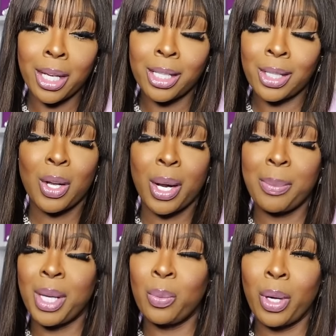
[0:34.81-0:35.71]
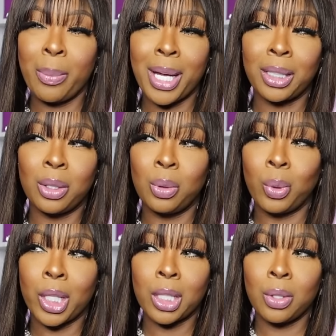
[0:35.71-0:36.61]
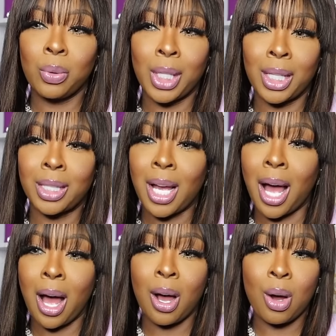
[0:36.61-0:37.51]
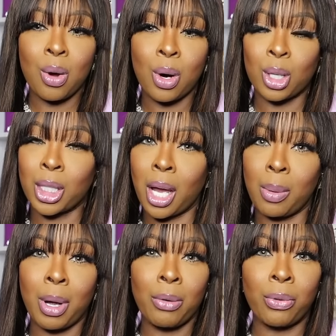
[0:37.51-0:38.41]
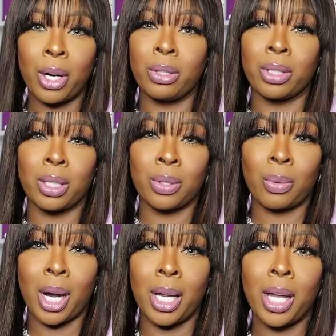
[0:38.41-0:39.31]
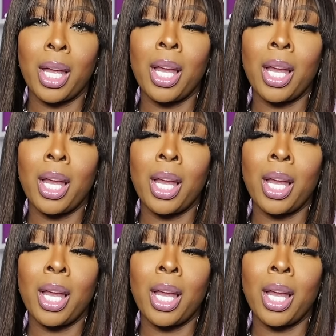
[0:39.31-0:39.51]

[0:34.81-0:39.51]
So that means we're about to do one or two things, a haul or talk about fragrances, right?